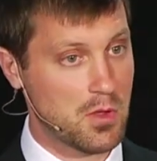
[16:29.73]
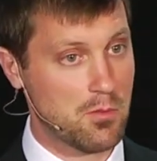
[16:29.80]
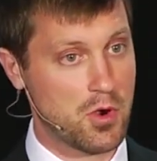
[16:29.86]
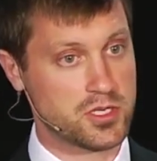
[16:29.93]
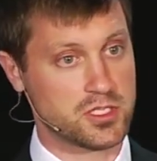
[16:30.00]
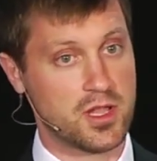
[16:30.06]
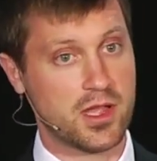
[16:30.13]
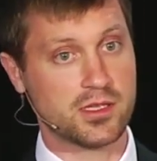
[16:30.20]

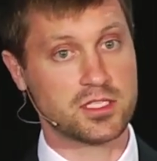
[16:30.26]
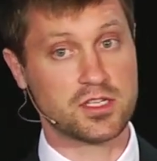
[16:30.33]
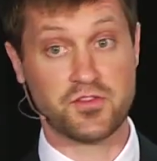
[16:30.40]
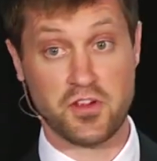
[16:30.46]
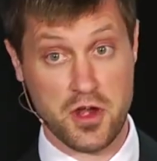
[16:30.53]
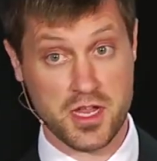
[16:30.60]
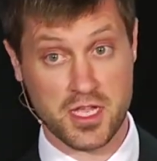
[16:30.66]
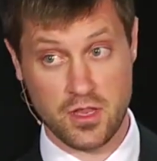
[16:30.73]
Marshall Islands is a
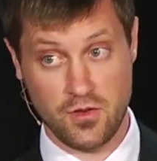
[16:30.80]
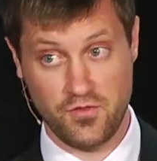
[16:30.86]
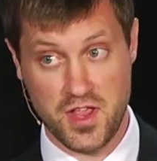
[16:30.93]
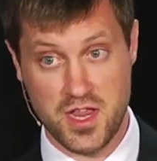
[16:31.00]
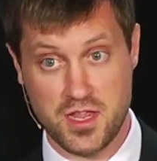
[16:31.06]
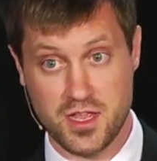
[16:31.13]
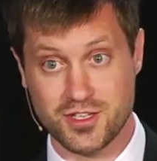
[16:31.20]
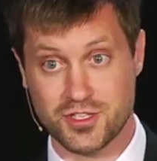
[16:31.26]
very
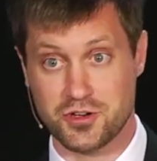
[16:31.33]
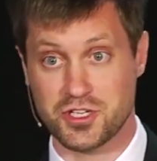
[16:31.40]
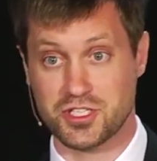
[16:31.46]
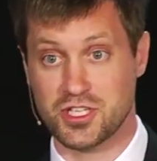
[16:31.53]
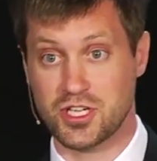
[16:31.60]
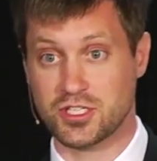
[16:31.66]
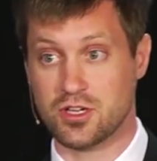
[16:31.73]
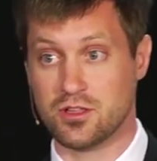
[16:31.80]
convenient
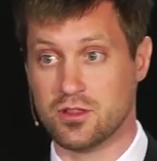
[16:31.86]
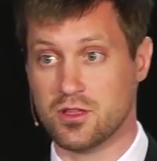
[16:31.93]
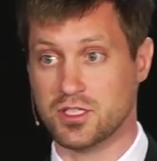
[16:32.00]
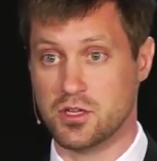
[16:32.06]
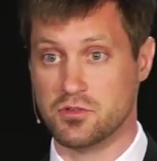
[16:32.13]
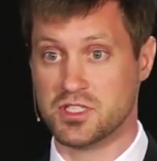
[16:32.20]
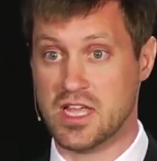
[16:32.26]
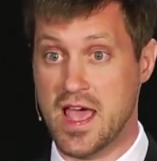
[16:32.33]
jurisdiction. There's
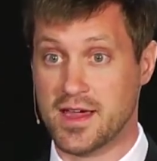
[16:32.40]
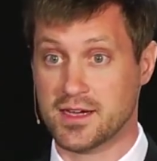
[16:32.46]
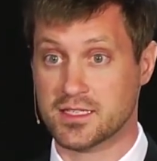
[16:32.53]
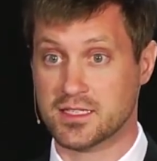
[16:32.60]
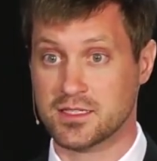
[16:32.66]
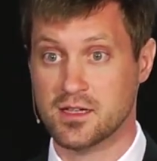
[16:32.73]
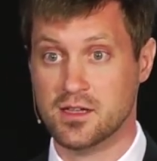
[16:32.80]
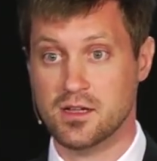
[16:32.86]
no tax.